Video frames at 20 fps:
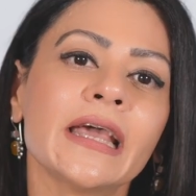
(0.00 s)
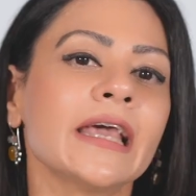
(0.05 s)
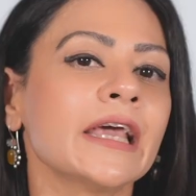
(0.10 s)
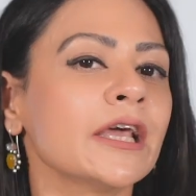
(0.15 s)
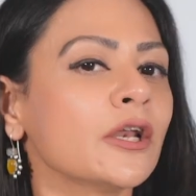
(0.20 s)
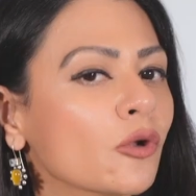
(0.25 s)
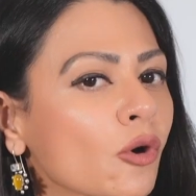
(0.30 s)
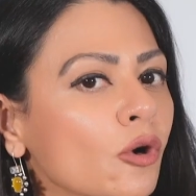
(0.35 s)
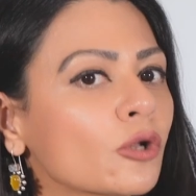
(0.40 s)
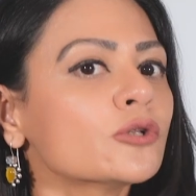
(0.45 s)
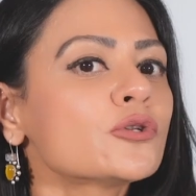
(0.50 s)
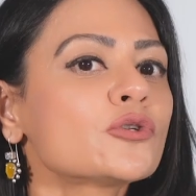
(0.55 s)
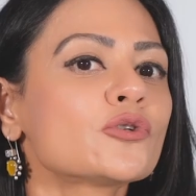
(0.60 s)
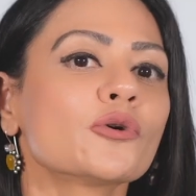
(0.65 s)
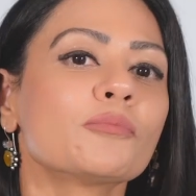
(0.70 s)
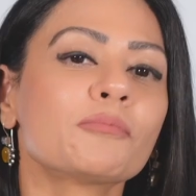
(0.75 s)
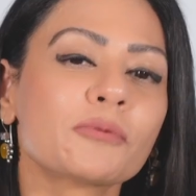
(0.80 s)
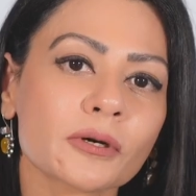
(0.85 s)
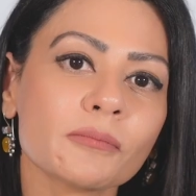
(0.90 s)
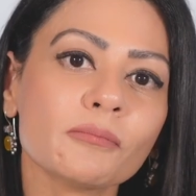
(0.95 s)
and
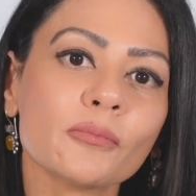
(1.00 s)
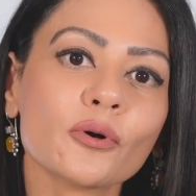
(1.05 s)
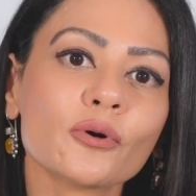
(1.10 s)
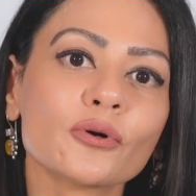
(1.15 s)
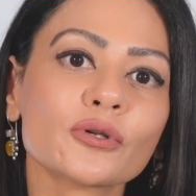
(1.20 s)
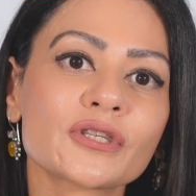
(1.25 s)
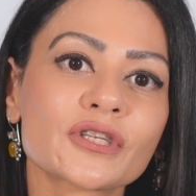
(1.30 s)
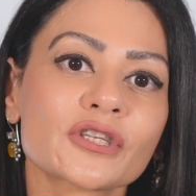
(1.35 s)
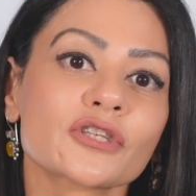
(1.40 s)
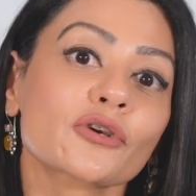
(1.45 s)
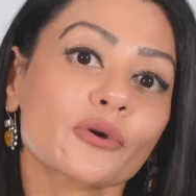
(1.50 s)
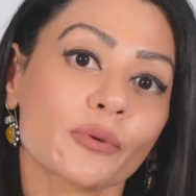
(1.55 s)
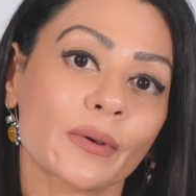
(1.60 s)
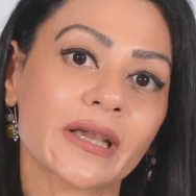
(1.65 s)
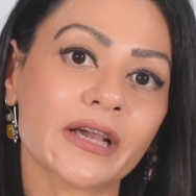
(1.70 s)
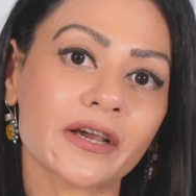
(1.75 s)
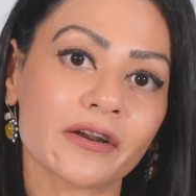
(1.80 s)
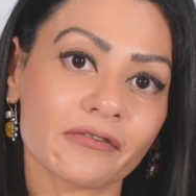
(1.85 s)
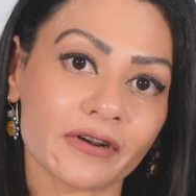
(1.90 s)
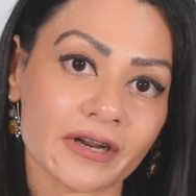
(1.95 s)
also promotes
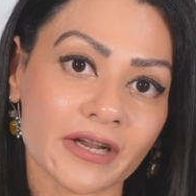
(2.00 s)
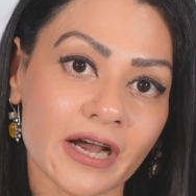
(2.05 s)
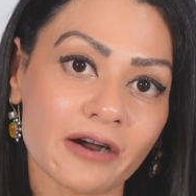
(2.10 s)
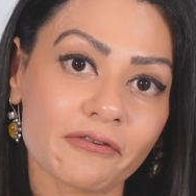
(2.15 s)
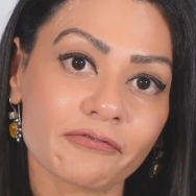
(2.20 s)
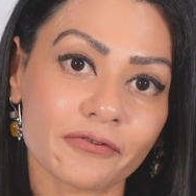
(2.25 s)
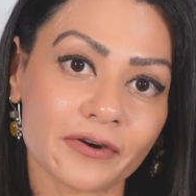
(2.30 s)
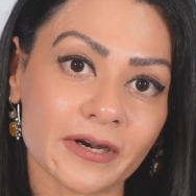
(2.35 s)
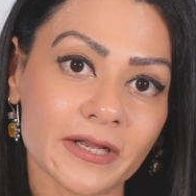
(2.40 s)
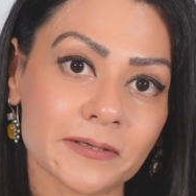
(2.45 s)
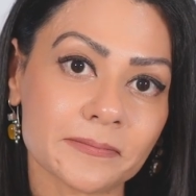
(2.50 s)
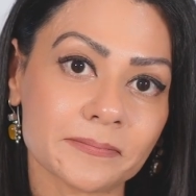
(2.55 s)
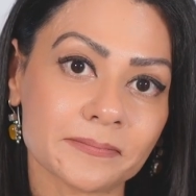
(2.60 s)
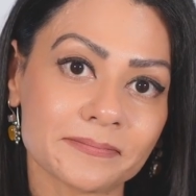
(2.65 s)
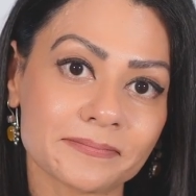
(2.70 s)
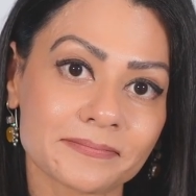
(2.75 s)
quicker recovery.